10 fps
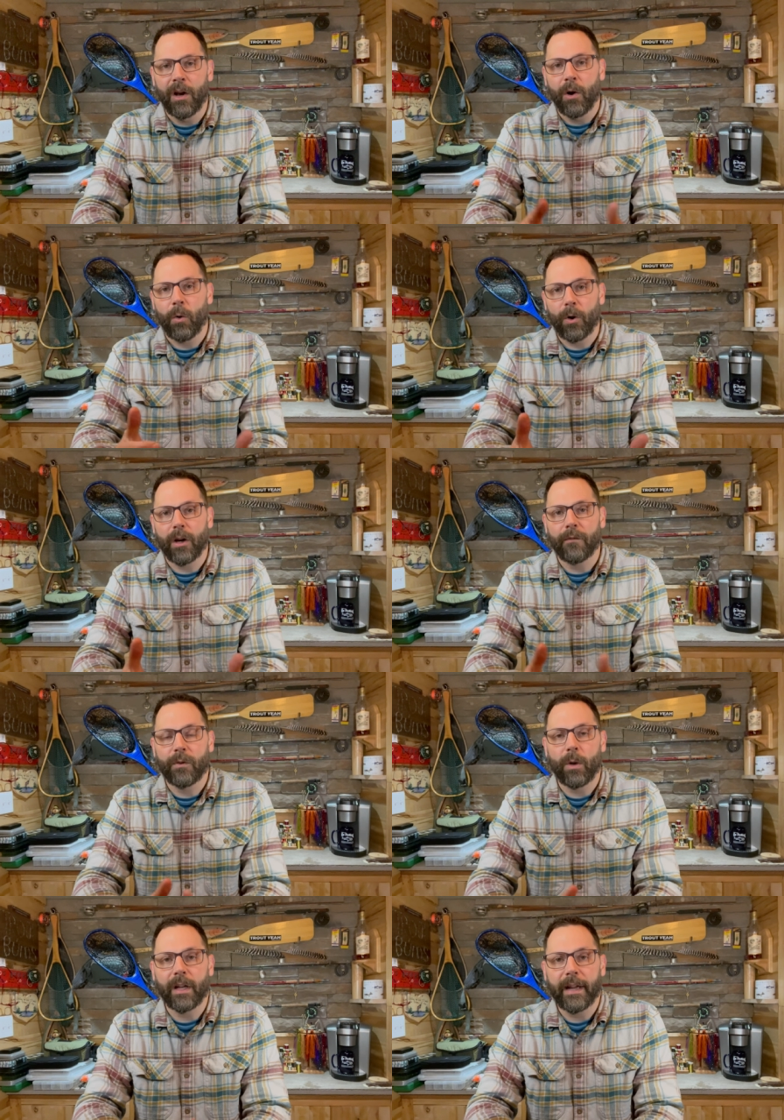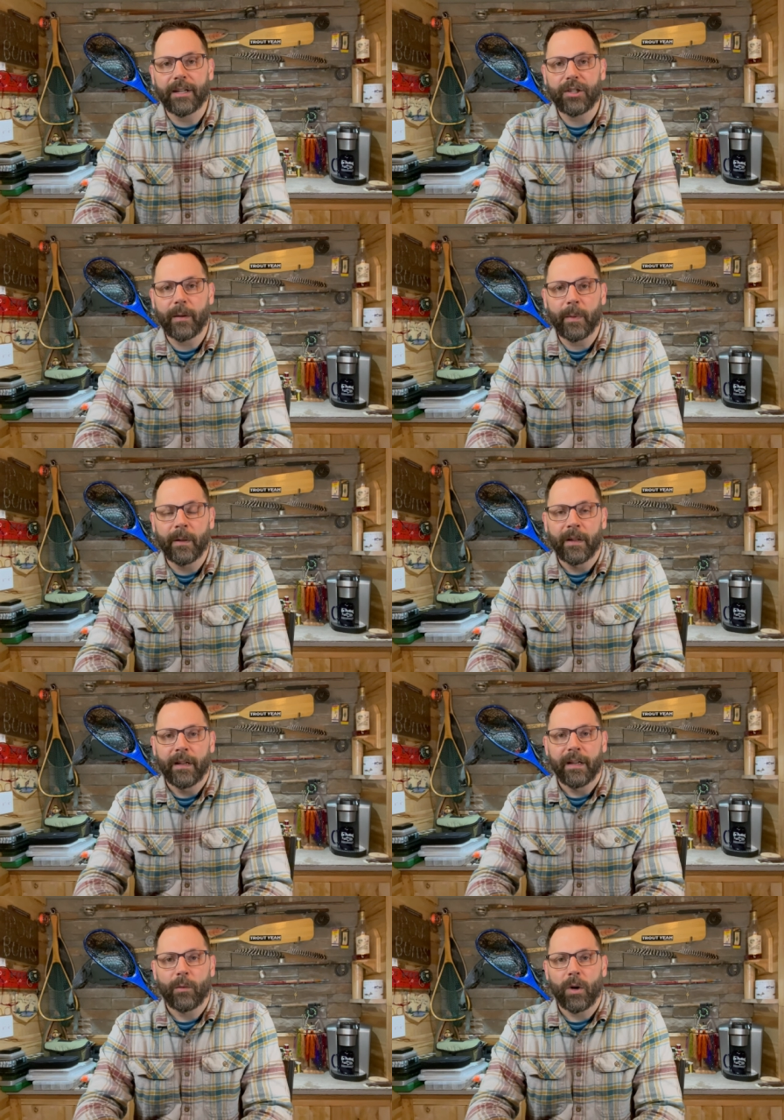Or if you want to catch up
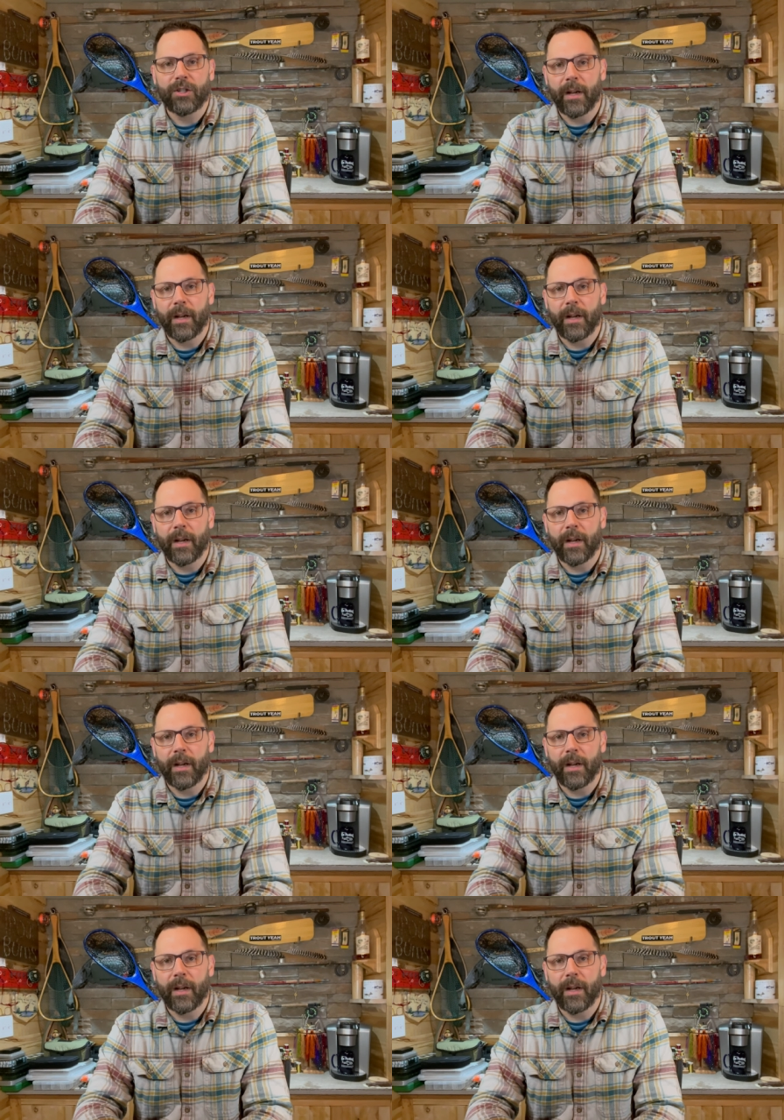and watch